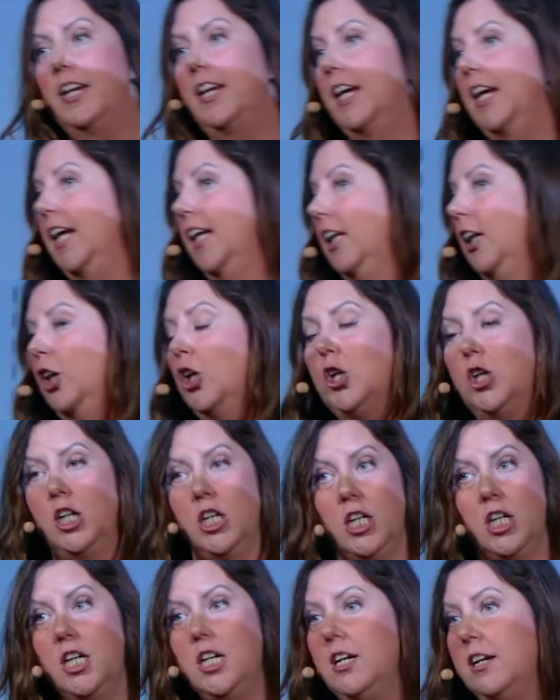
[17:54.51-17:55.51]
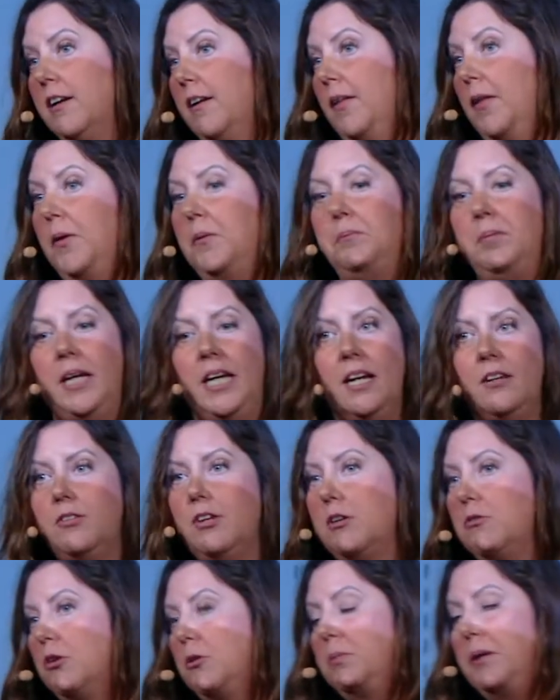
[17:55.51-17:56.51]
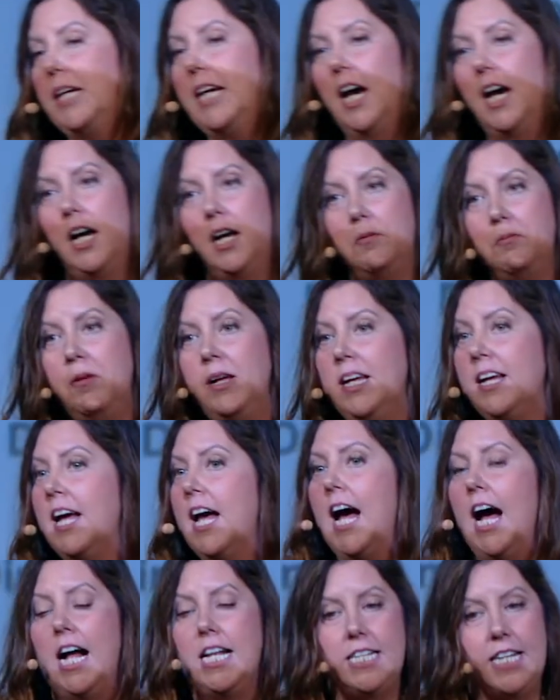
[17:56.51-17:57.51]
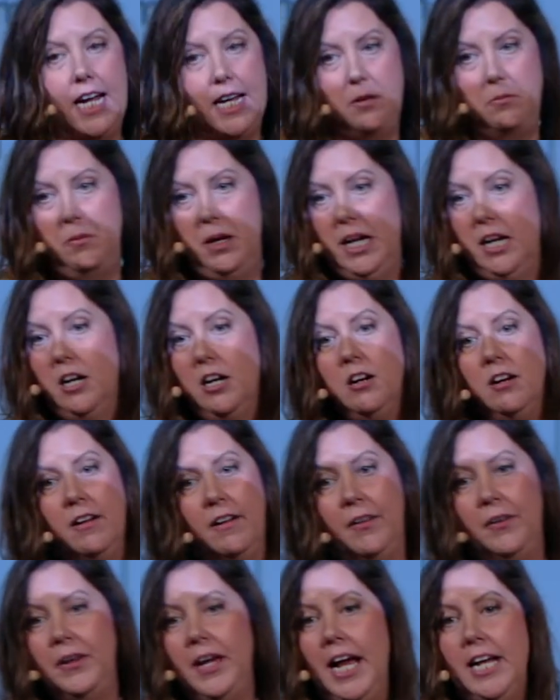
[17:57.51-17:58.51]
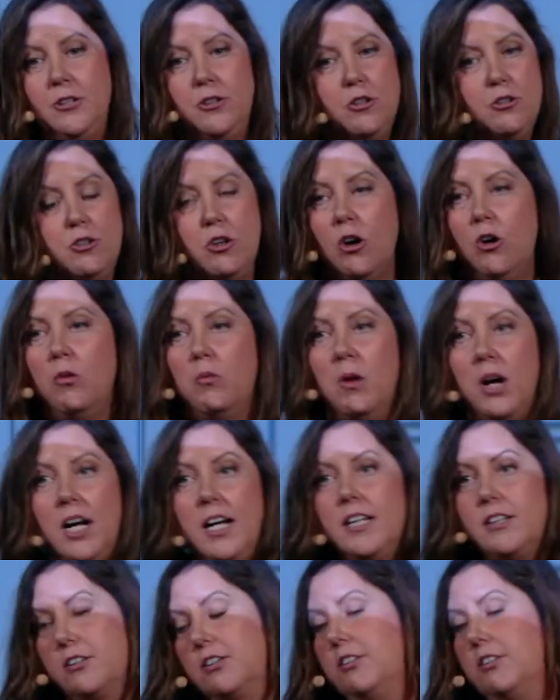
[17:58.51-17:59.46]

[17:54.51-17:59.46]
in Looker because it will become a nightmare, and you don't want